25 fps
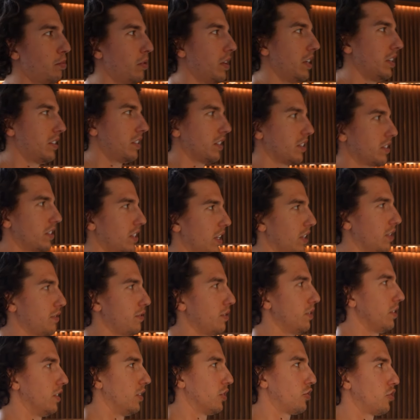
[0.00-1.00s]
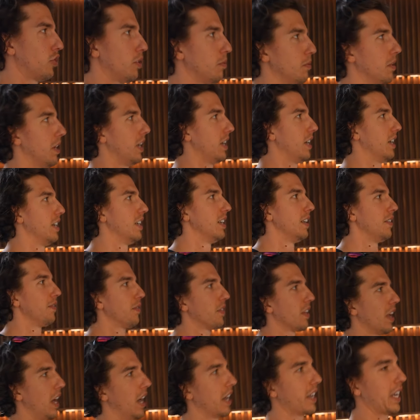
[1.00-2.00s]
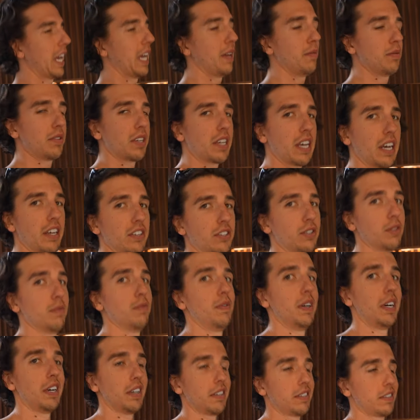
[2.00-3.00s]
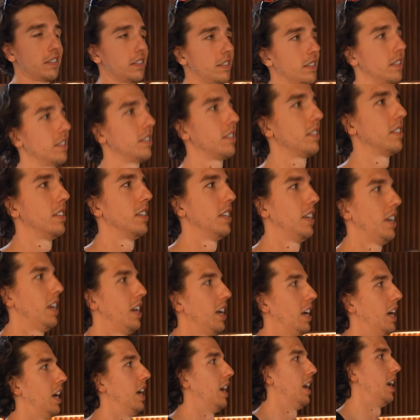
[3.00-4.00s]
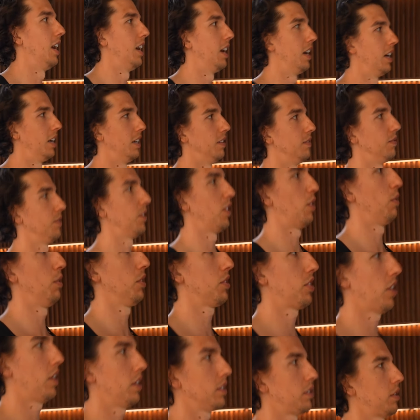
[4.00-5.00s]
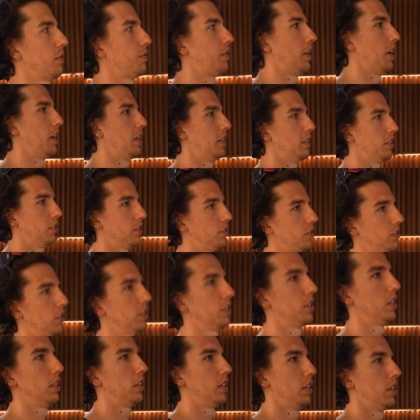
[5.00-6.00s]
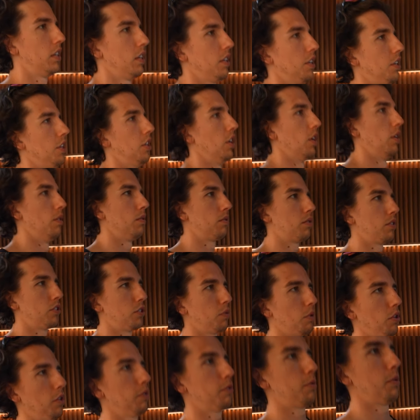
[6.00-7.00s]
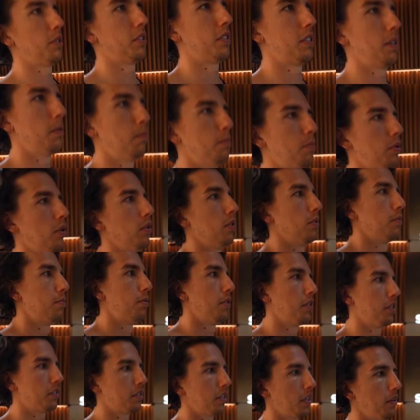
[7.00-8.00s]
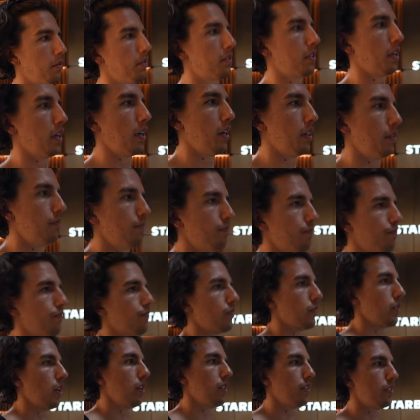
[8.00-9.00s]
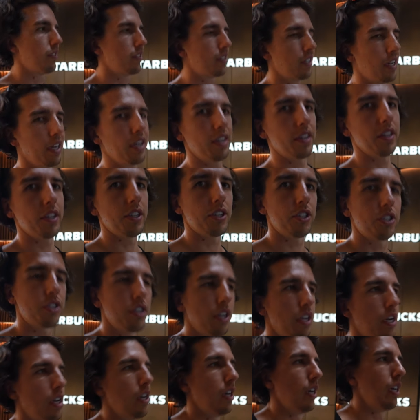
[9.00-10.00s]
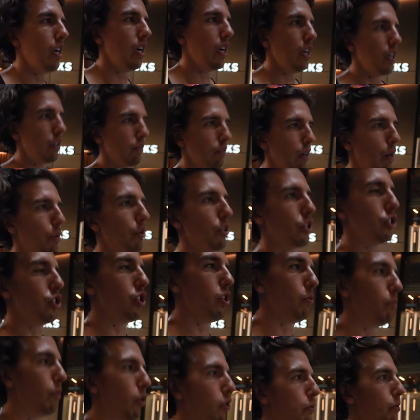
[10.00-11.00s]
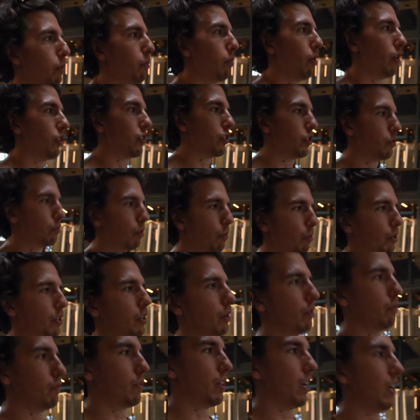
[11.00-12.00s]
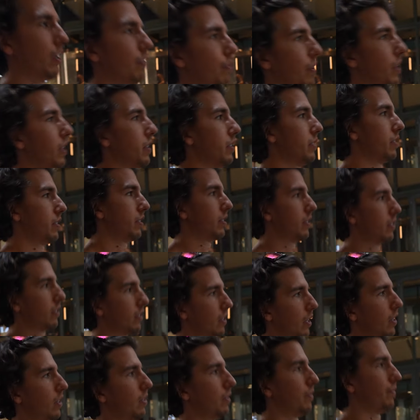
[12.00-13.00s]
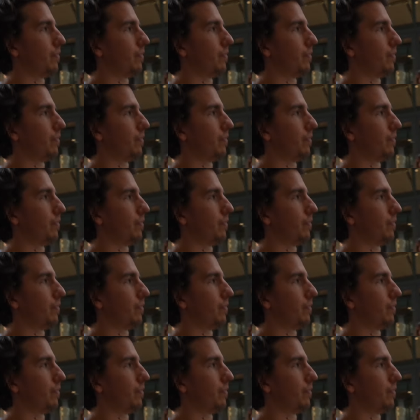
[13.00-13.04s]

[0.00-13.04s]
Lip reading: Pretty successful little trip, that. I came to get some vests. They're always hard to find, you know, because you want them to be simple, but at the same time, stylish. I would assume most of the watchers probably don't like vests, so.